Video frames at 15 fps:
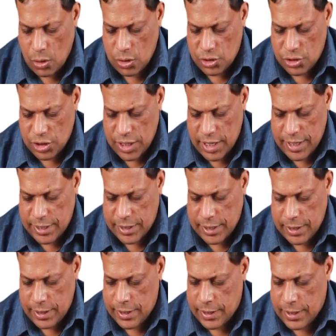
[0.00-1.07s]

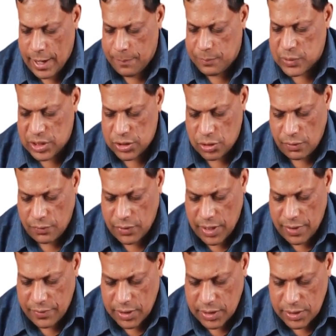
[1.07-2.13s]
Congenital absence
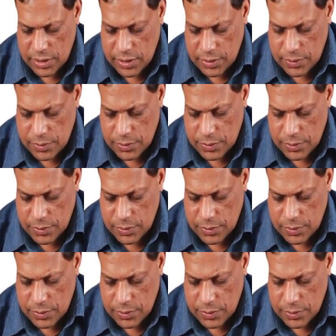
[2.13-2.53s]
of clavicle,